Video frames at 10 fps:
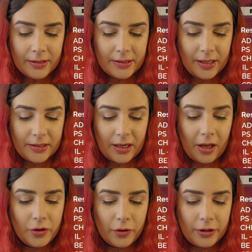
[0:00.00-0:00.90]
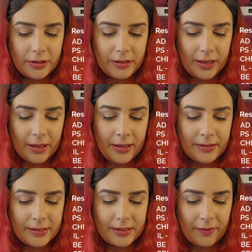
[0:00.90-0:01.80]

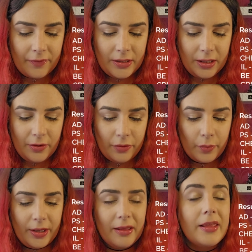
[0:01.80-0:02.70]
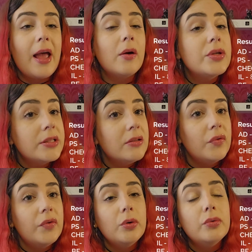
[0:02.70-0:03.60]
673,000
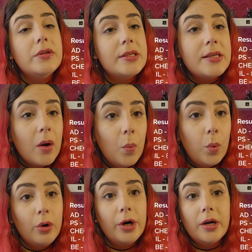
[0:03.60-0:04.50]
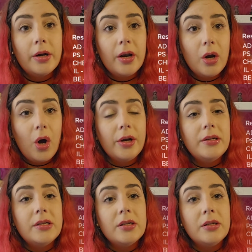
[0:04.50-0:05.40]
votes were
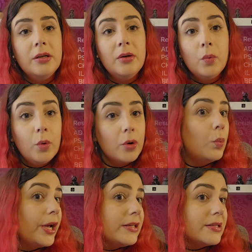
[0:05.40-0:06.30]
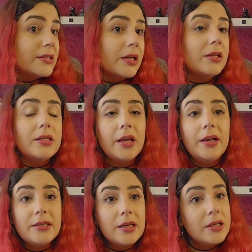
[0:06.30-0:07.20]
wasted,
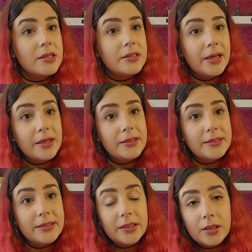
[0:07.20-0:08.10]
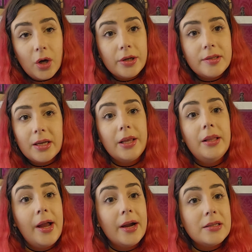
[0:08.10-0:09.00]
in a sense they did not
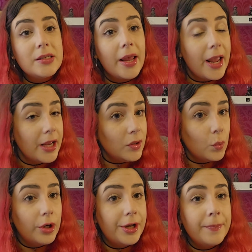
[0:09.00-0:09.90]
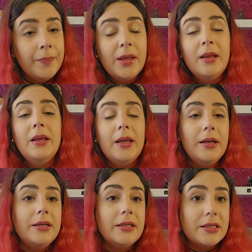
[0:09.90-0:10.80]
elect anyone
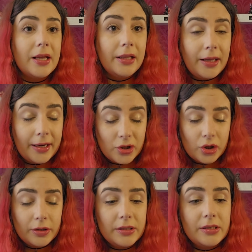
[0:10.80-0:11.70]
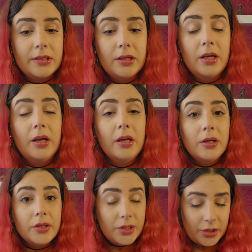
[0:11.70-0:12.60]
in these elections.
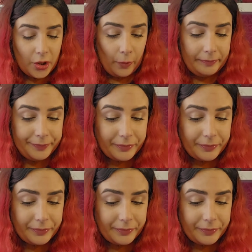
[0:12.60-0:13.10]
So,